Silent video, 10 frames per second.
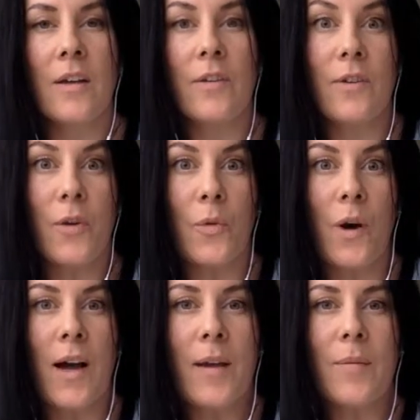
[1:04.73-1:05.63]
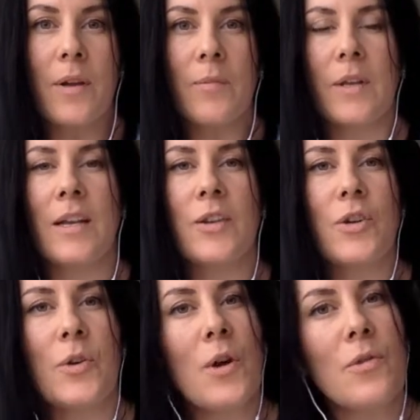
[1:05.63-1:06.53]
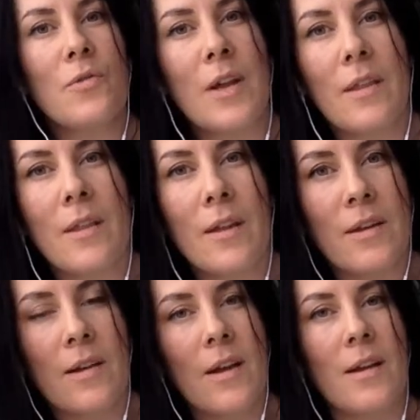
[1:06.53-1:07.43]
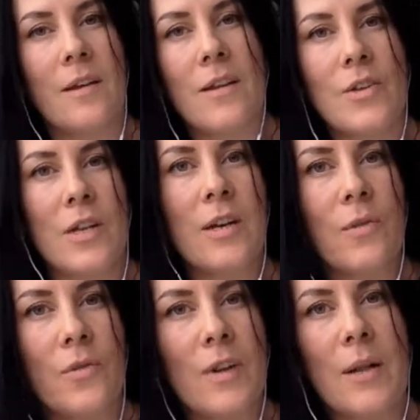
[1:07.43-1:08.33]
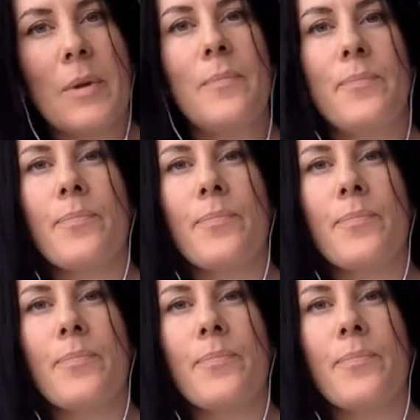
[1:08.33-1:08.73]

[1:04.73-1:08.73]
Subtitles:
So do I, but I'm an agile coach rather than an engineer or developer.